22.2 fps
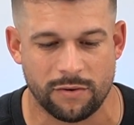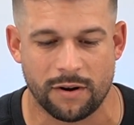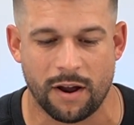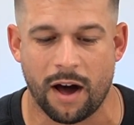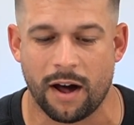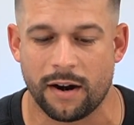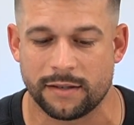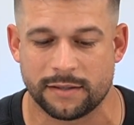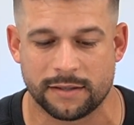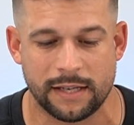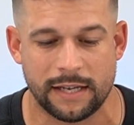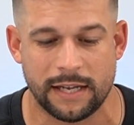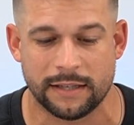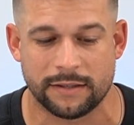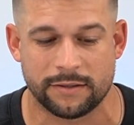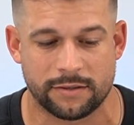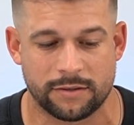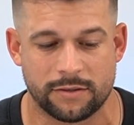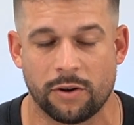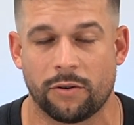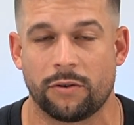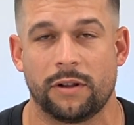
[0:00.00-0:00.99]
and honestly,
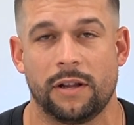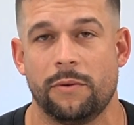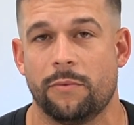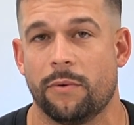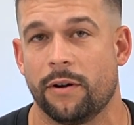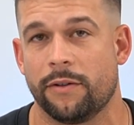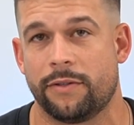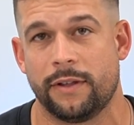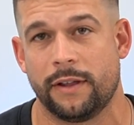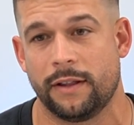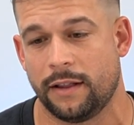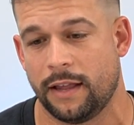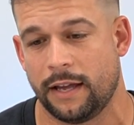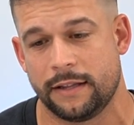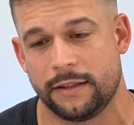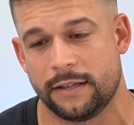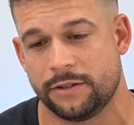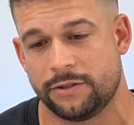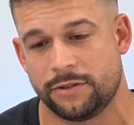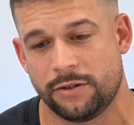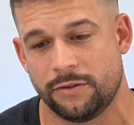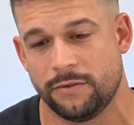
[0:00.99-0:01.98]
it's totally worth it. Like
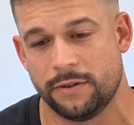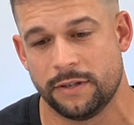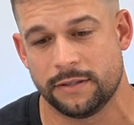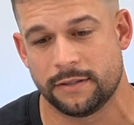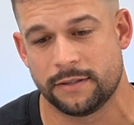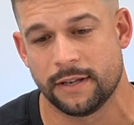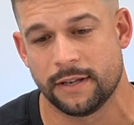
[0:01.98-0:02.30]
this shoe